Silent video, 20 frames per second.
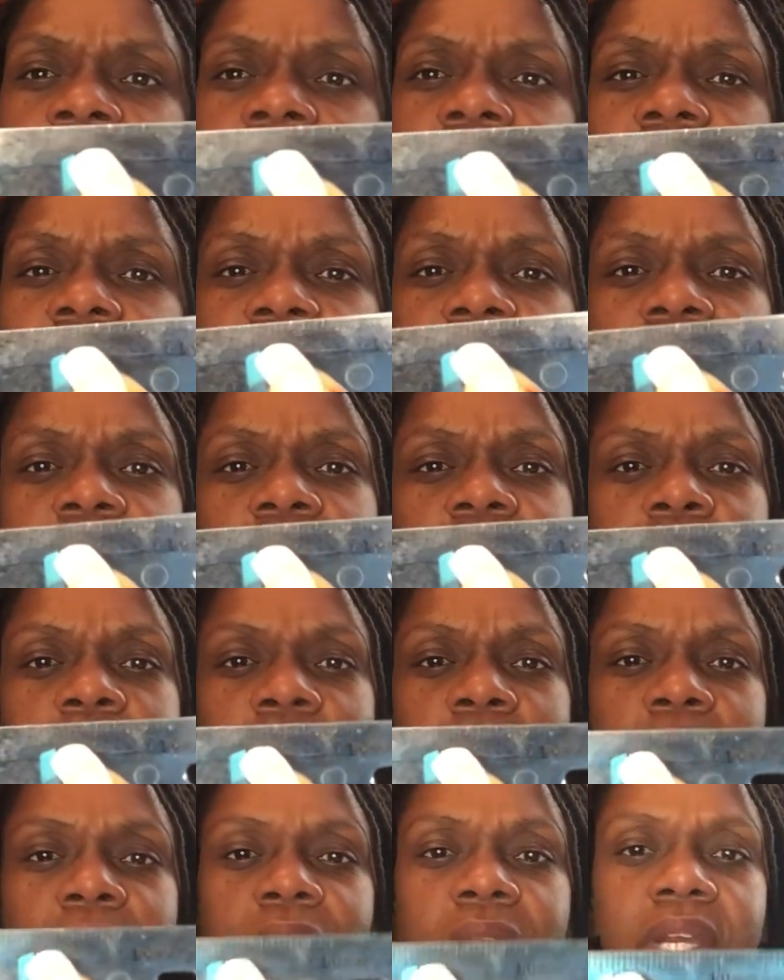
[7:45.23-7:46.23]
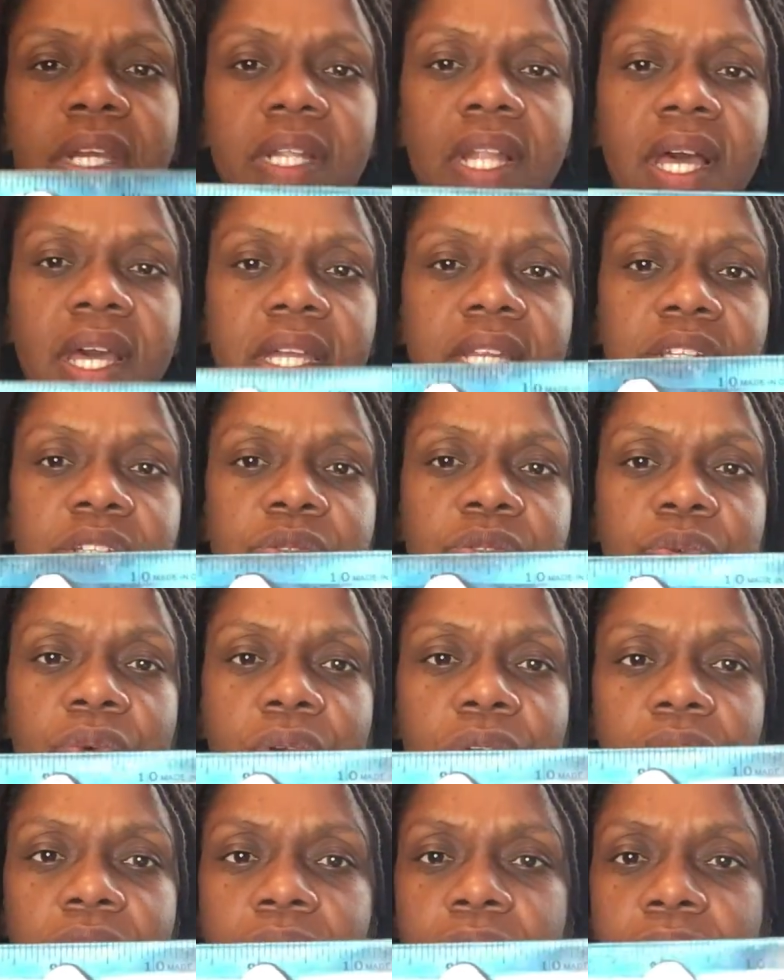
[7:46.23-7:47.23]
I don't think my ring light is
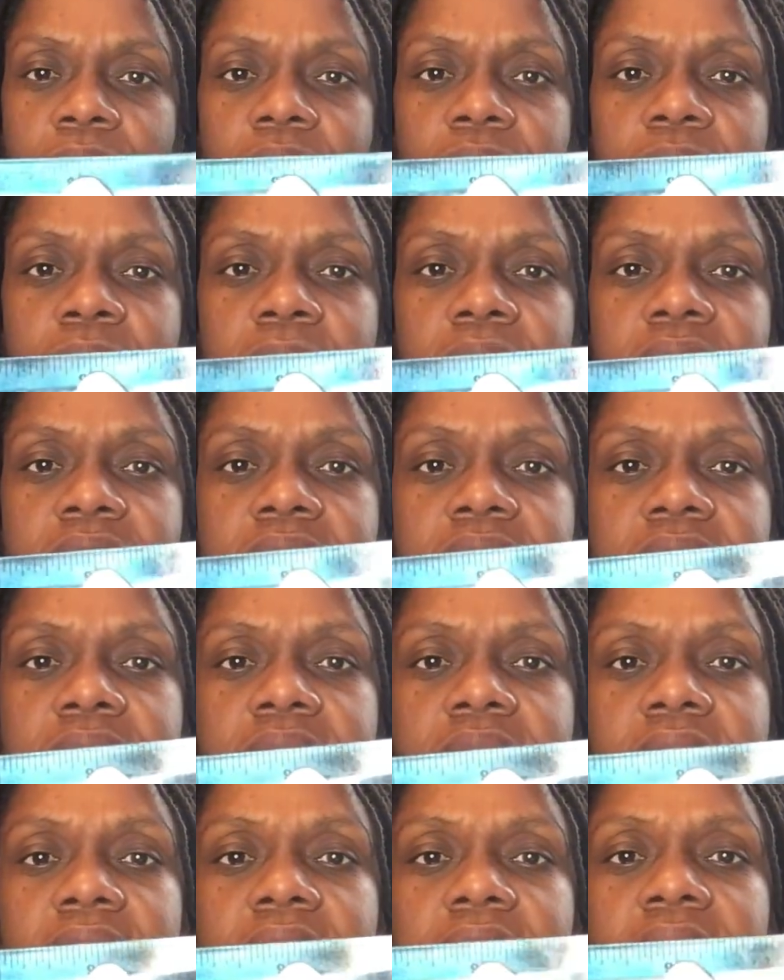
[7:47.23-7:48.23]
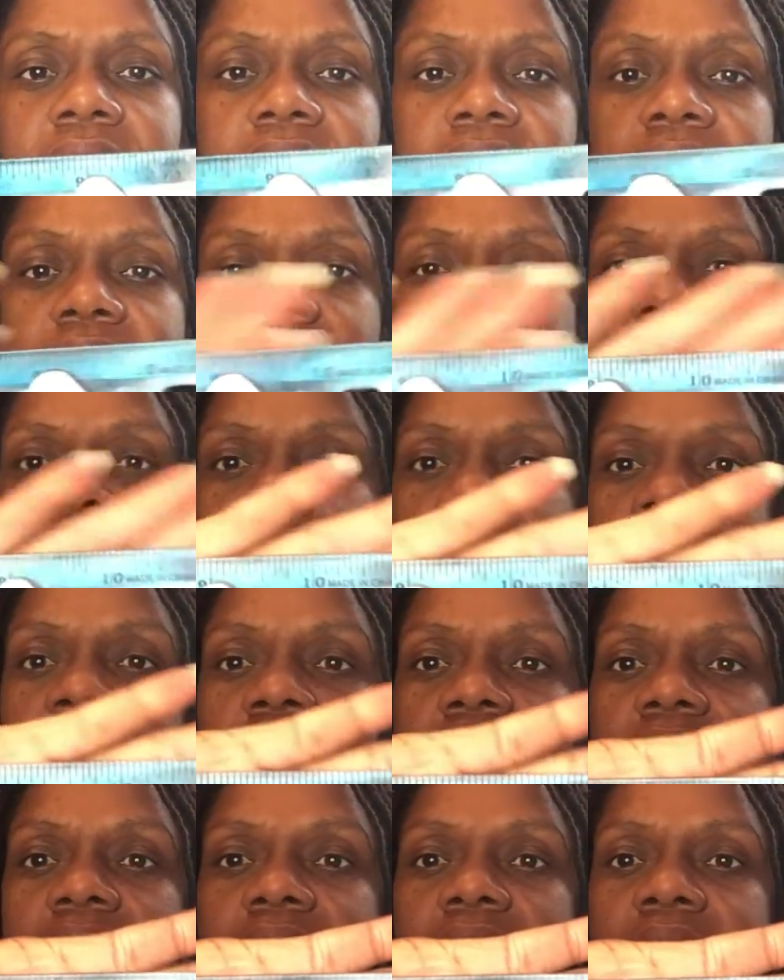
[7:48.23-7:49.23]
working with me today.
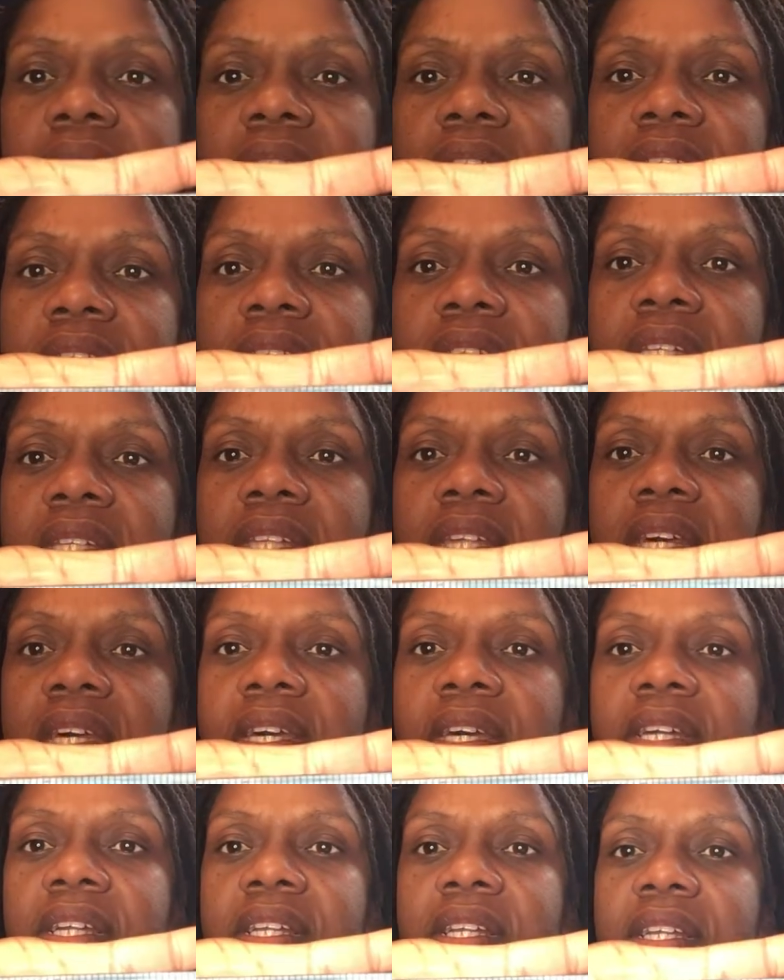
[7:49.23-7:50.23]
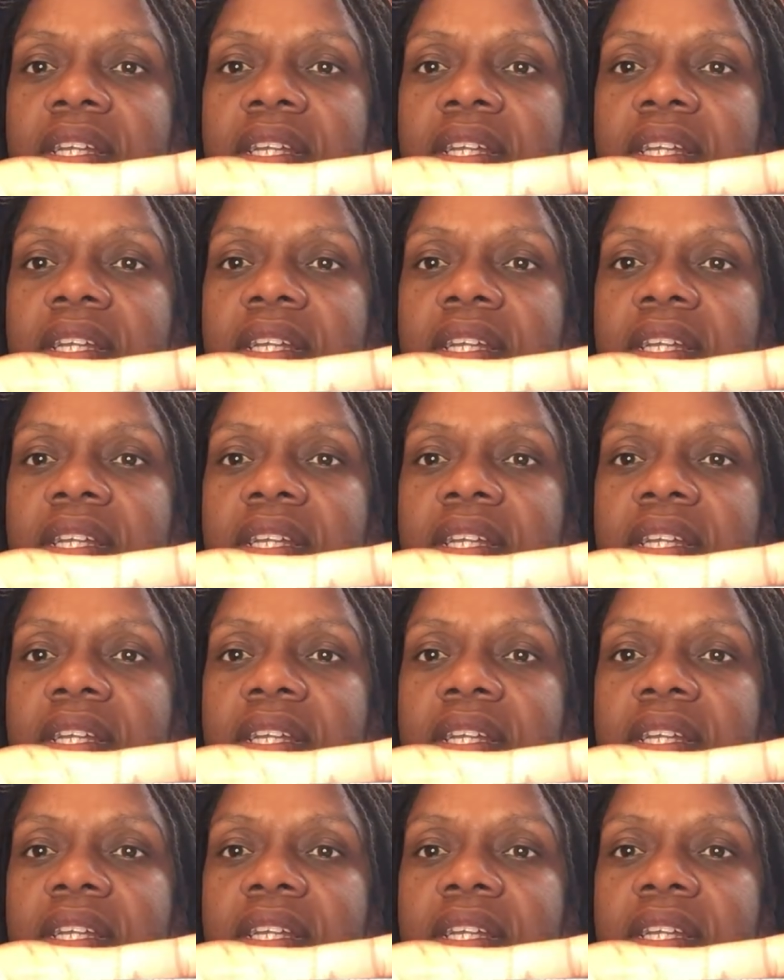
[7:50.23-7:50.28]
Can you see that?